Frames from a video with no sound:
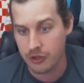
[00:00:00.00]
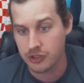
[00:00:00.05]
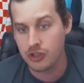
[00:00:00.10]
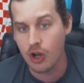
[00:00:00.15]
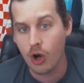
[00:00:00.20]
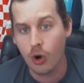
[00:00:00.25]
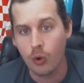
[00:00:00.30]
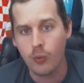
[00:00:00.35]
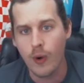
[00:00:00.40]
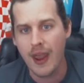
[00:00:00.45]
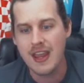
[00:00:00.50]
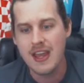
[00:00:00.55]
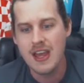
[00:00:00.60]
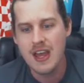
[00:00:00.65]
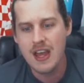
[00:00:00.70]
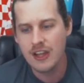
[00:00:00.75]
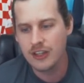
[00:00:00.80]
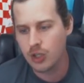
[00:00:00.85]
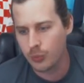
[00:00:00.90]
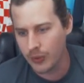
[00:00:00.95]
There's no way
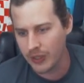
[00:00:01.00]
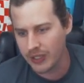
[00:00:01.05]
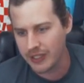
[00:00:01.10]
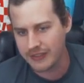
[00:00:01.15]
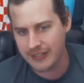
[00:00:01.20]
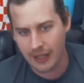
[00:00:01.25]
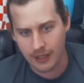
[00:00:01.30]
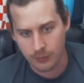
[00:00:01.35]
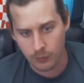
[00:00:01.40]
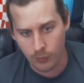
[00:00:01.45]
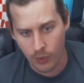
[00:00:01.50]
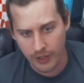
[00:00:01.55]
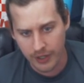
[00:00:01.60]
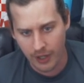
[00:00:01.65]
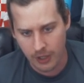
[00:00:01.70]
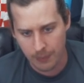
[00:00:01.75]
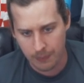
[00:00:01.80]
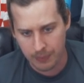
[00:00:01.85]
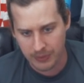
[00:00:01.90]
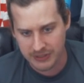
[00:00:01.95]
to really tell
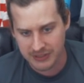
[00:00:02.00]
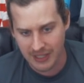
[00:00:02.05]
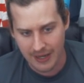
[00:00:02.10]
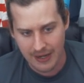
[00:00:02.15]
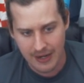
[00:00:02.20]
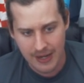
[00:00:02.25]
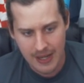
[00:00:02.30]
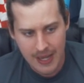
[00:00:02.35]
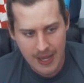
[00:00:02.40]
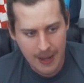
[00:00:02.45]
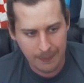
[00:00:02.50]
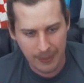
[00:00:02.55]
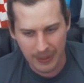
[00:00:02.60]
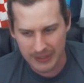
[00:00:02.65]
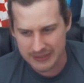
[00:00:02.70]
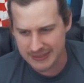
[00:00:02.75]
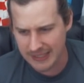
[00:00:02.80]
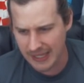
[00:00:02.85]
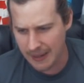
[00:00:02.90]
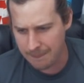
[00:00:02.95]
100%.
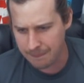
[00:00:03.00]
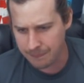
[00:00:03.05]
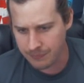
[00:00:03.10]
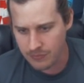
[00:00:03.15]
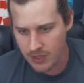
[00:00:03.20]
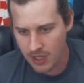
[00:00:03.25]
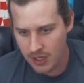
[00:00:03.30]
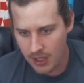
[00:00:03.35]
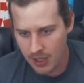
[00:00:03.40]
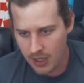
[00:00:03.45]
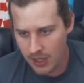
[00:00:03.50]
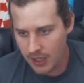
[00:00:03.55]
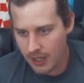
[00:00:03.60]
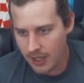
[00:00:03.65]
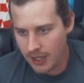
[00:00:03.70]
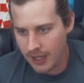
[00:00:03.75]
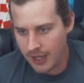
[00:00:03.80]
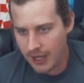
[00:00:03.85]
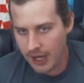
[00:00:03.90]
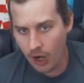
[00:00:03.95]
But, um,
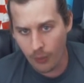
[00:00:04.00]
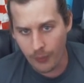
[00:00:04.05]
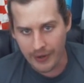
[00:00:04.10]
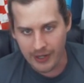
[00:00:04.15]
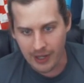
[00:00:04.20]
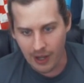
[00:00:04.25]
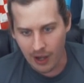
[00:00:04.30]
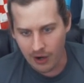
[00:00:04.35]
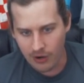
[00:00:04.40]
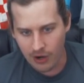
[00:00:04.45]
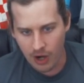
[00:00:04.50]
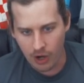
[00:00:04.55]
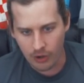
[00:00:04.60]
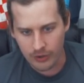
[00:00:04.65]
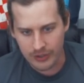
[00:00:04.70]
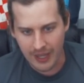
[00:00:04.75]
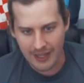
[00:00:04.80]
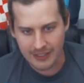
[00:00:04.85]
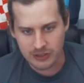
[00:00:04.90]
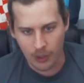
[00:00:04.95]
here we go.
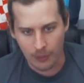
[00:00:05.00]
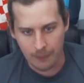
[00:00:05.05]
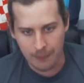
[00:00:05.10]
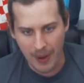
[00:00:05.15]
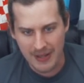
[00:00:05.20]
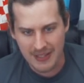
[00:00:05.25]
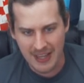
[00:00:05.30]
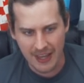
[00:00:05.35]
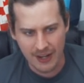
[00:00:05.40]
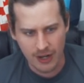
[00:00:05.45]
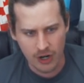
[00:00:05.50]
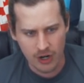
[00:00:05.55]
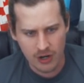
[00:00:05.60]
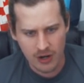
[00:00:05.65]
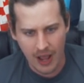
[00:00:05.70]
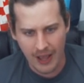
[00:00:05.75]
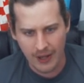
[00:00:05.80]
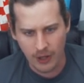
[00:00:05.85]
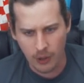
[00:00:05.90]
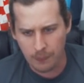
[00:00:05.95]
Okay, so Ben
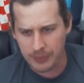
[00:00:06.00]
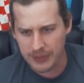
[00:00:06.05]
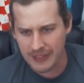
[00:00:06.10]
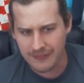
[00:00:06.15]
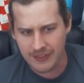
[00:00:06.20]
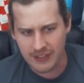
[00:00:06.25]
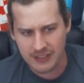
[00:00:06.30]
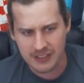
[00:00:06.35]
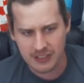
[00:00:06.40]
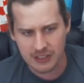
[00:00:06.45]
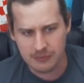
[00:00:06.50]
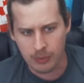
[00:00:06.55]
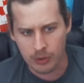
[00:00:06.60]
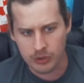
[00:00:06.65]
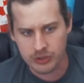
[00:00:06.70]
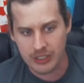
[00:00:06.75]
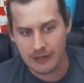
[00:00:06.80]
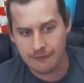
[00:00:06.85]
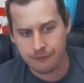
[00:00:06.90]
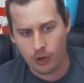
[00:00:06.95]
Yedder, I don't believe this is his
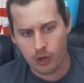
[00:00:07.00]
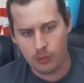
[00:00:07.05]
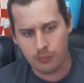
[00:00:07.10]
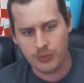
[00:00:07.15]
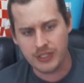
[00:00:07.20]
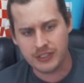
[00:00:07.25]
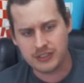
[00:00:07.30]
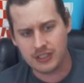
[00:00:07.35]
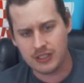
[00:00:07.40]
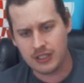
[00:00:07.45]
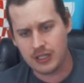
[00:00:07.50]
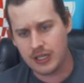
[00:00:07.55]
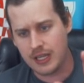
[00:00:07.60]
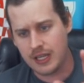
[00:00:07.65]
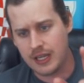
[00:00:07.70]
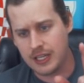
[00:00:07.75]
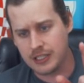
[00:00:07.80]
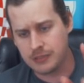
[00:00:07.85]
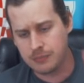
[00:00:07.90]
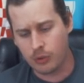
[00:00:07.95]
most informed recent uh,
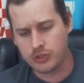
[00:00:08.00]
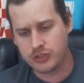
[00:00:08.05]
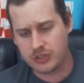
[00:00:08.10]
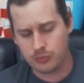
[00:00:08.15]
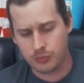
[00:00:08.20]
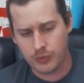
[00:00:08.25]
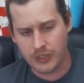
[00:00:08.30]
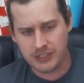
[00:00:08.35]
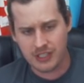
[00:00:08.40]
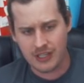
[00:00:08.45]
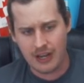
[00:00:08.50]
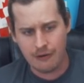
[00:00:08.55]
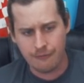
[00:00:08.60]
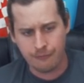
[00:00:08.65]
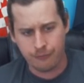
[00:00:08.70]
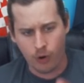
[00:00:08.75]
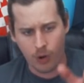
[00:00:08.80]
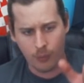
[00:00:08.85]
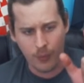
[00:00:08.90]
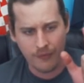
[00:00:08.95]
his most recent
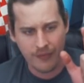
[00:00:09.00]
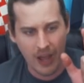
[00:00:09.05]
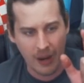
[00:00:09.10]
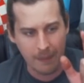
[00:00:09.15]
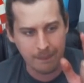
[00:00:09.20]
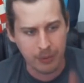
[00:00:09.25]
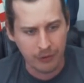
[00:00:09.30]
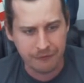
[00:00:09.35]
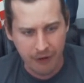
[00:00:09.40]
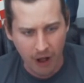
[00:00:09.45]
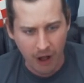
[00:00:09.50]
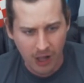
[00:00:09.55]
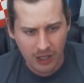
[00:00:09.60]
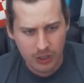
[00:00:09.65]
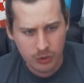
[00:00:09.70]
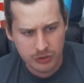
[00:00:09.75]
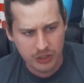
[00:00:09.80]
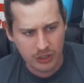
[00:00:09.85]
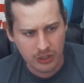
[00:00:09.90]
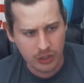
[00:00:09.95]
inform. We've got
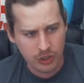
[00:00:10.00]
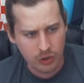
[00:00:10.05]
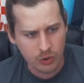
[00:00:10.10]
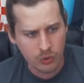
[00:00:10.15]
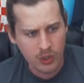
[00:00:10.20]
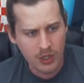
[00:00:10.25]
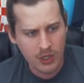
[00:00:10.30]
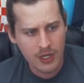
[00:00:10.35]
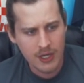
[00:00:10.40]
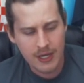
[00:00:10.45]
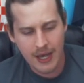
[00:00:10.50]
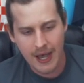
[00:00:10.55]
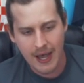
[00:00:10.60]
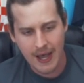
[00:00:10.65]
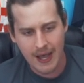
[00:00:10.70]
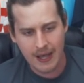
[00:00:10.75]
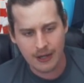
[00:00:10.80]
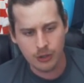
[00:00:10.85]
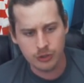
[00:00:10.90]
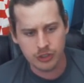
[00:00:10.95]
Boufal, who's a new
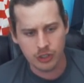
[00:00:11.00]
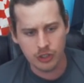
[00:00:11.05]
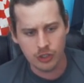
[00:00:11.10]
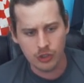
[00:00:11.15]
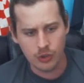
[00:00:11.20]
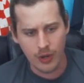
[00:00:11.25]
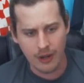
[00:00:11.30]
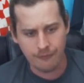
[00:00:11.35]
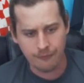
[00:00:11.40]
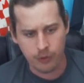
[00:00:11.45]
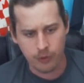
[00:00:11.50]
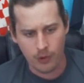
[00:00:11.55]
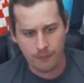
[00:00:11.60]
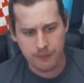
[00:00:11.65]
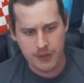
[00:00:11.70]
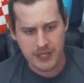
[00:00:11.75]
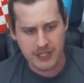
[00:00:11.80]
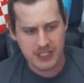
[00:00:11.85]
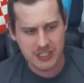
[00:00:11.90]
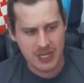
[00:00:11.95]
uh, who's a new inform
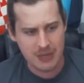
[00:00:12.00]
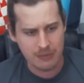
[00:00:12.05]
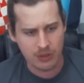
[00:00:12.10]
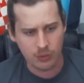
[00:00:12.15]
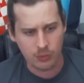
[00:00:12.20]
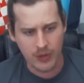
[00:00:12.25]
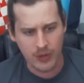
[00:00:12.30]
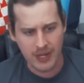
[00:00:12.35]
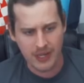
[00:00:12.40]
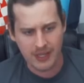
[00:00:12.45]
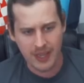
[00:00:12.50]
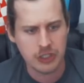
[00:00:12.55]
for this team of the week.